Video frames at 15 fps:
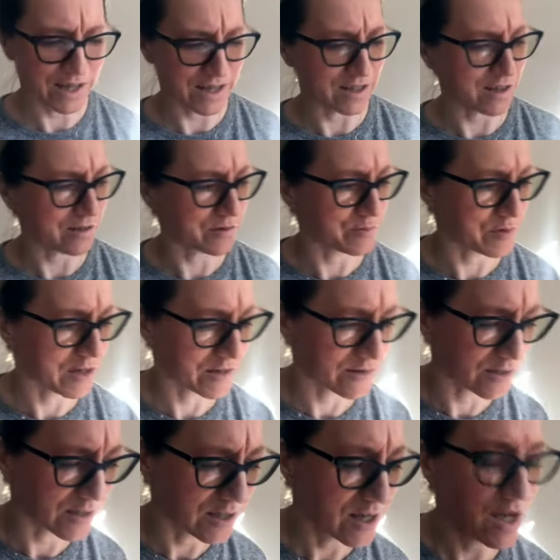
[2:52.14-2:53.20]
I don't know how to pronounce
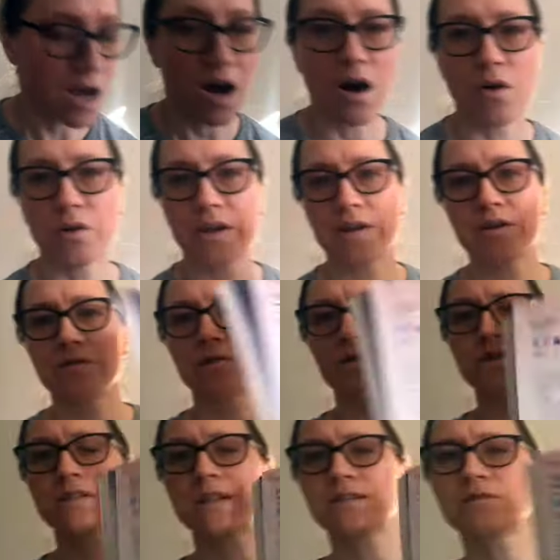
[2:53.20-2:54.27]
it. Oh, here you've got
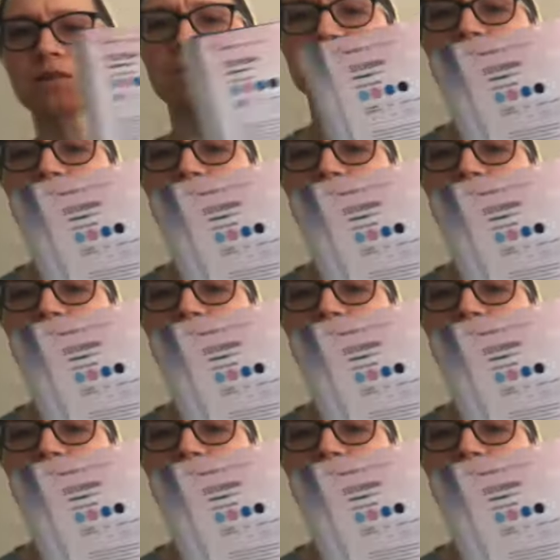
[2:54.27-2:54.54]
Sylveon.